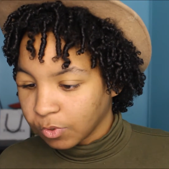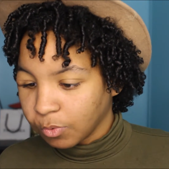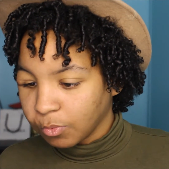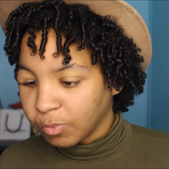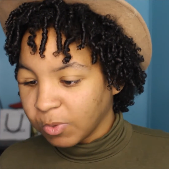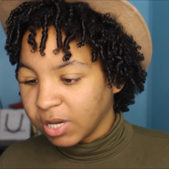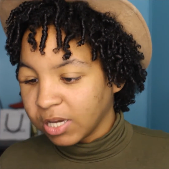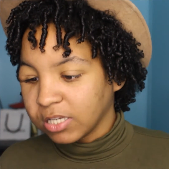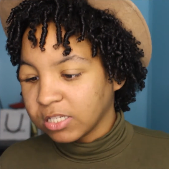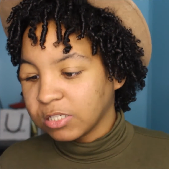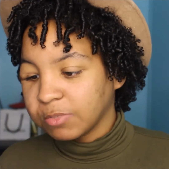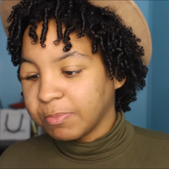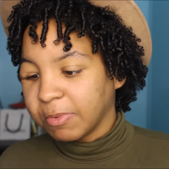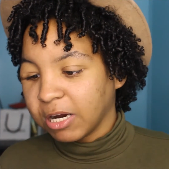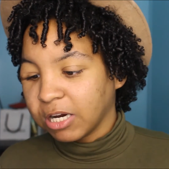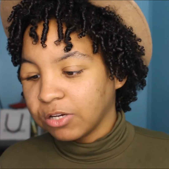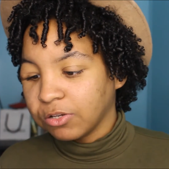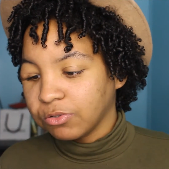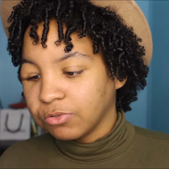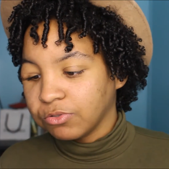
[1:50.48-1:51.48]
What
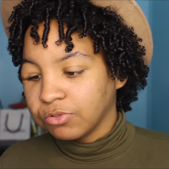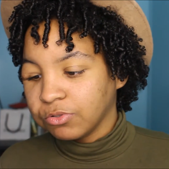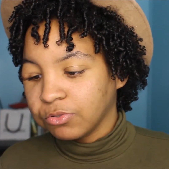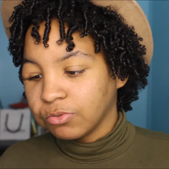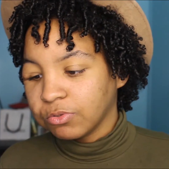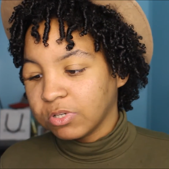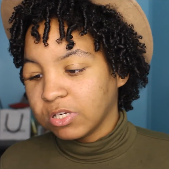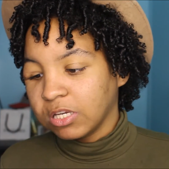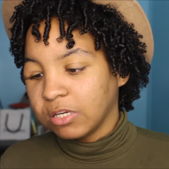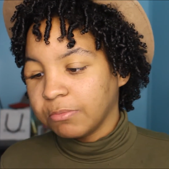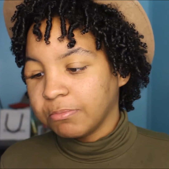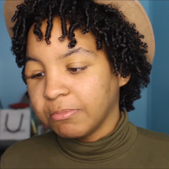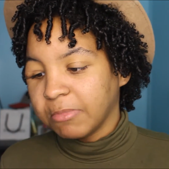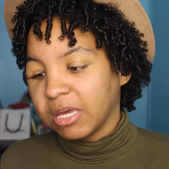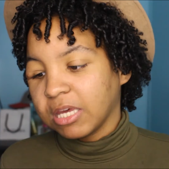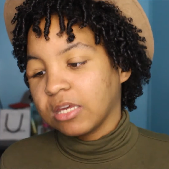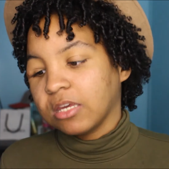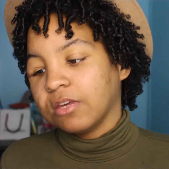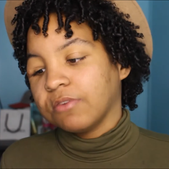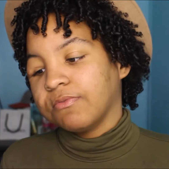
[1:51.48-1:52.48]
inspired you to keep
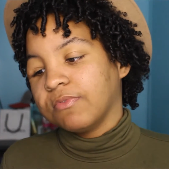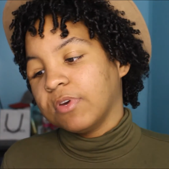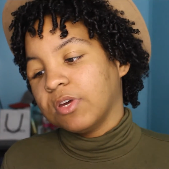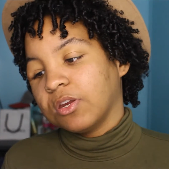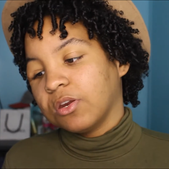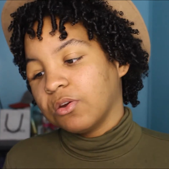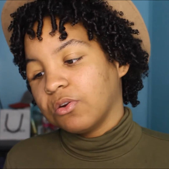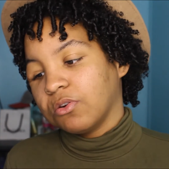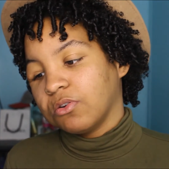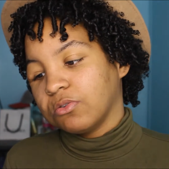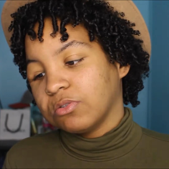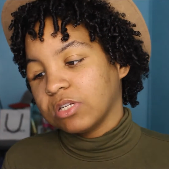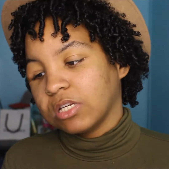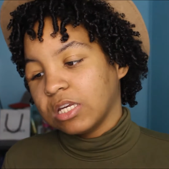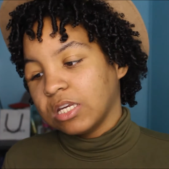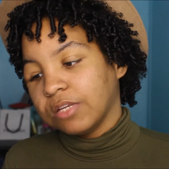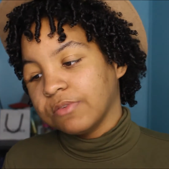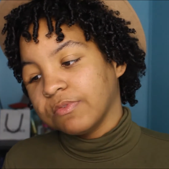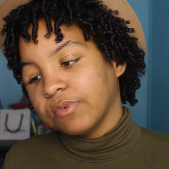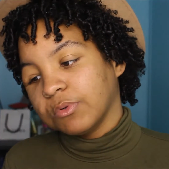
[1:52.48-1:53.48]
making videos
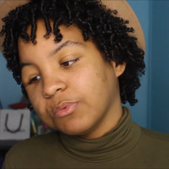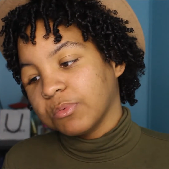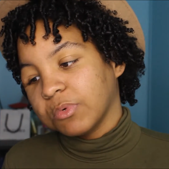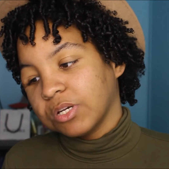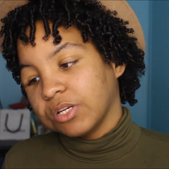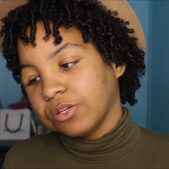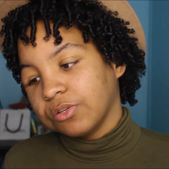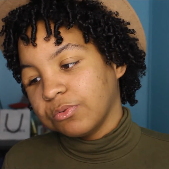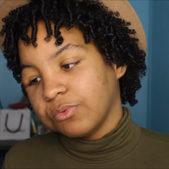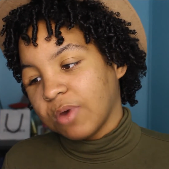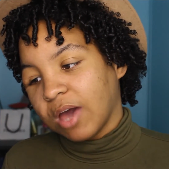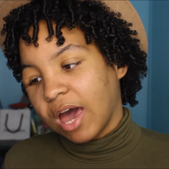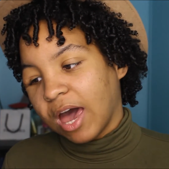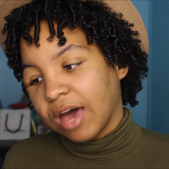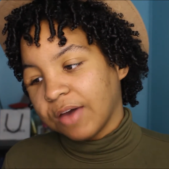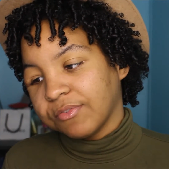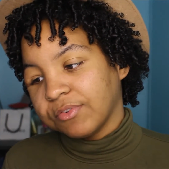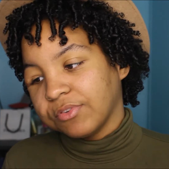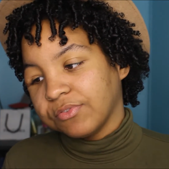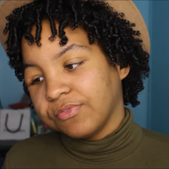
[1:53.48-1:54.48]
even when you
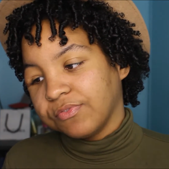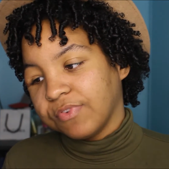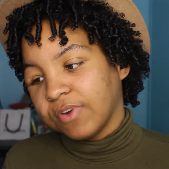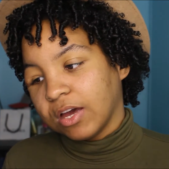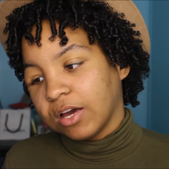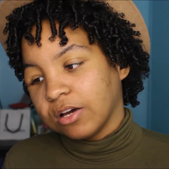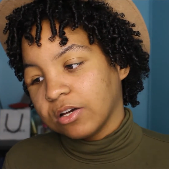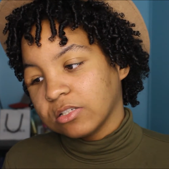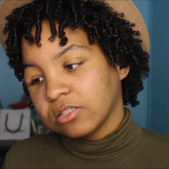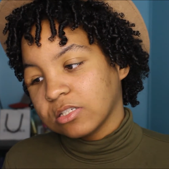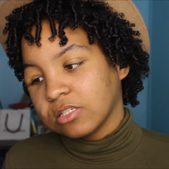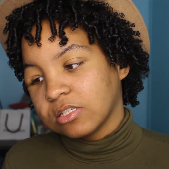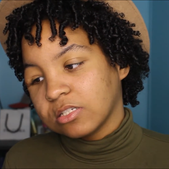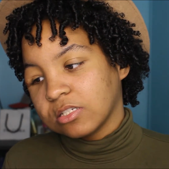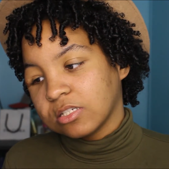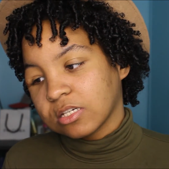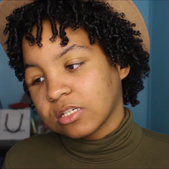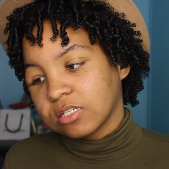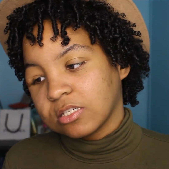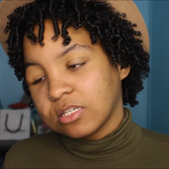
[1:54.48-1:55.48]
haven't found
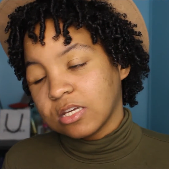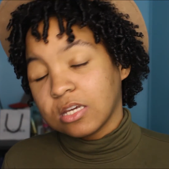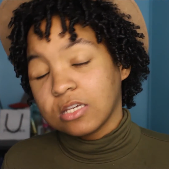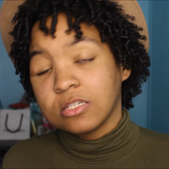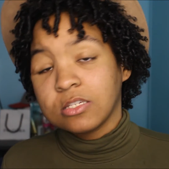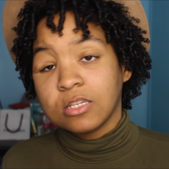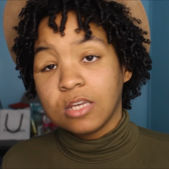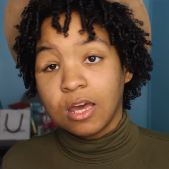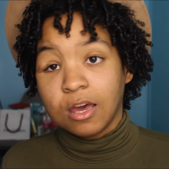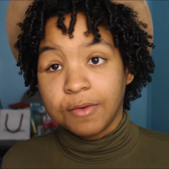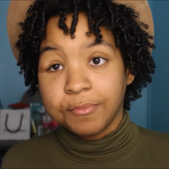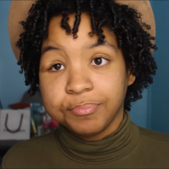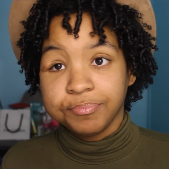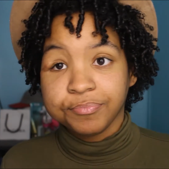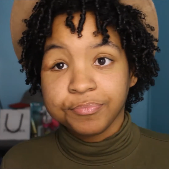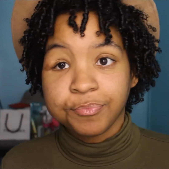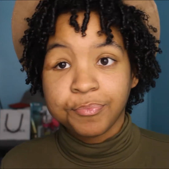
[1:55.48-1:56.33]
success yet?